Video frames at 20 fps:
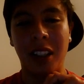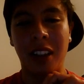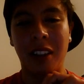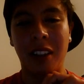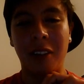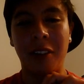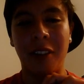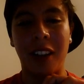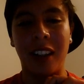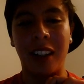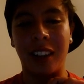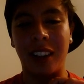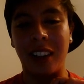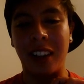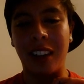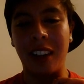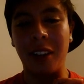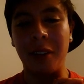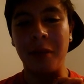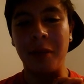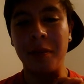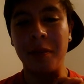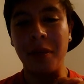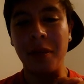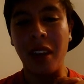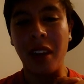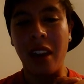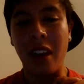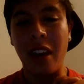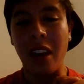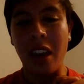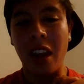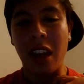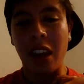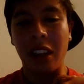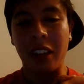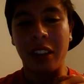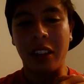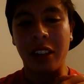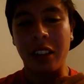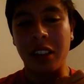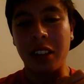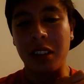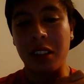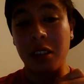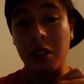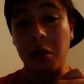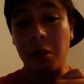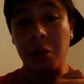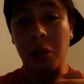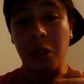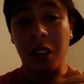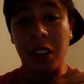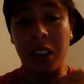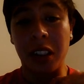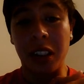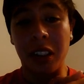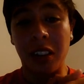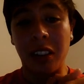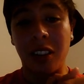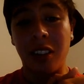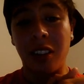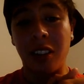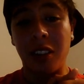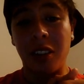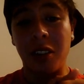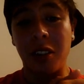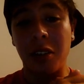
The fact that he's willing to